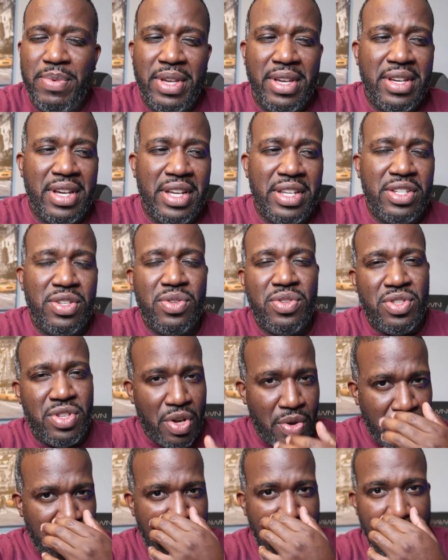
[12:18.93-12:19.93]
because you
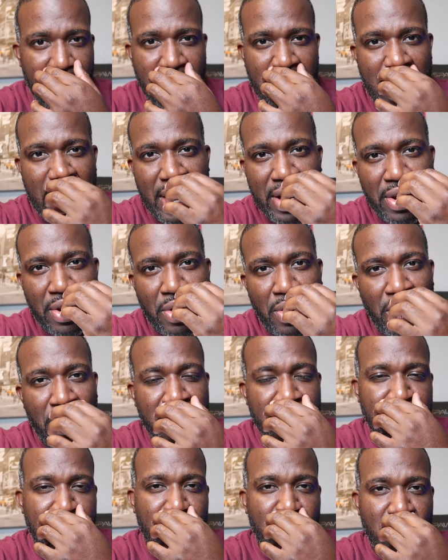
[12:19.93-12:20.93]
still have kind of
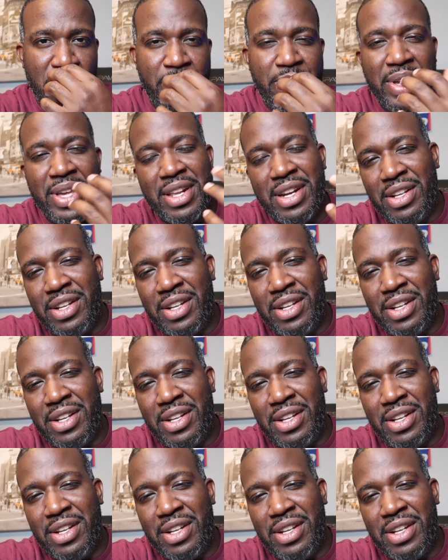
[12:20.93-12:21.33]
gauze and dripping,